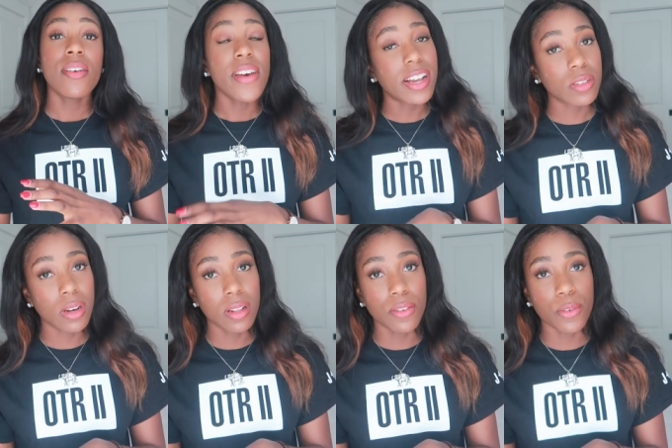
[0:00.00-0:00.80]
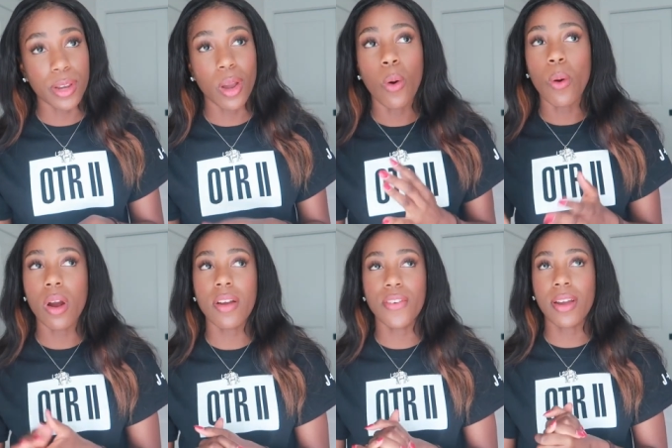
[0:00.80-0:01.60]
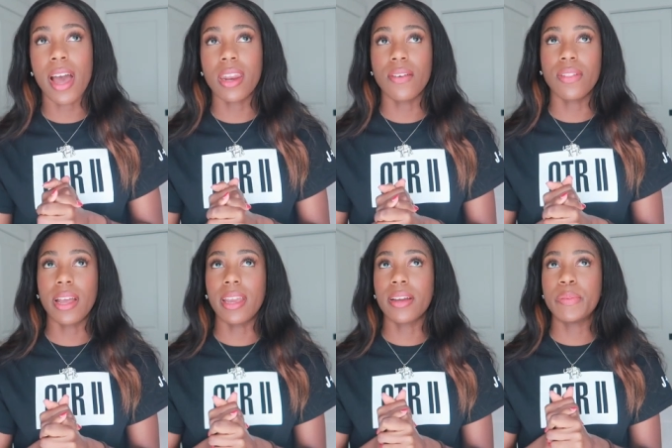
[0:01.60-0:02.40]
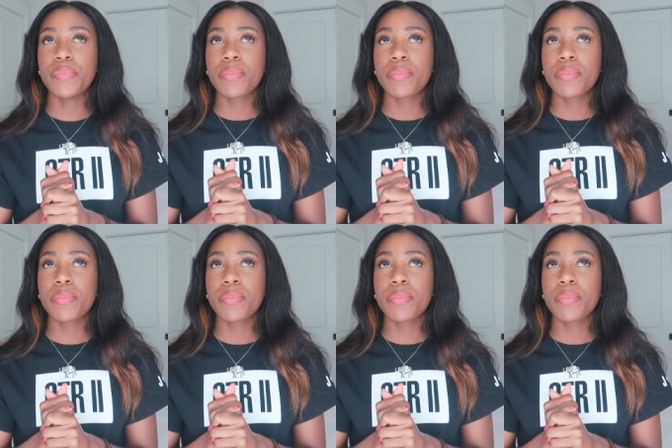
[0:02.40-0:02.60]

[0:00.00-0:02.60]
vaginal delivery, or if you're kind of like